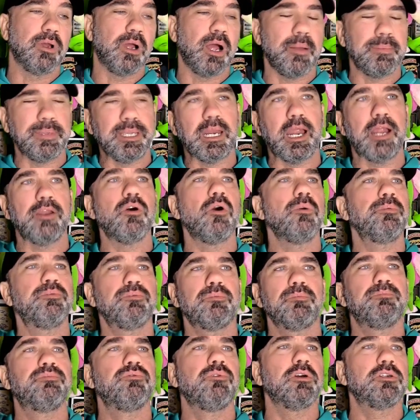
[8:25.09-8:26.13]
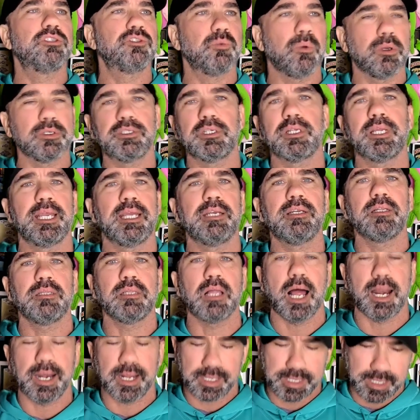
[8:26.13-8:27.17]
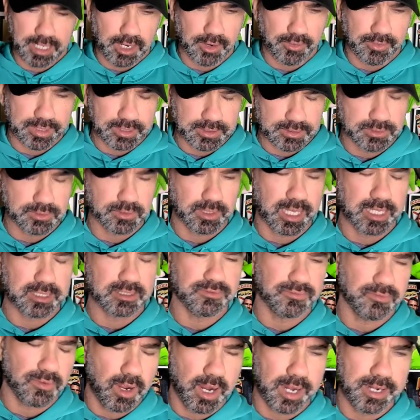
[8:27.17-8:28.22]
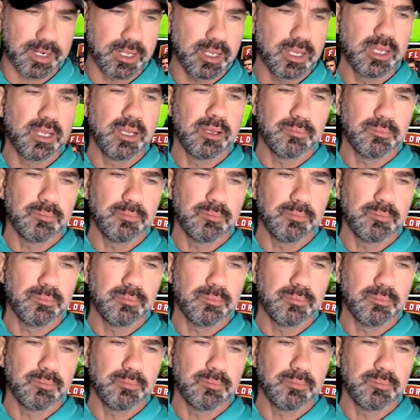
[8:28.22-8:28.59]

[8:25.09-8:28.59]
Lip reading: I mean, I know Brooks wasn't getting a lot of carries, so that's fine,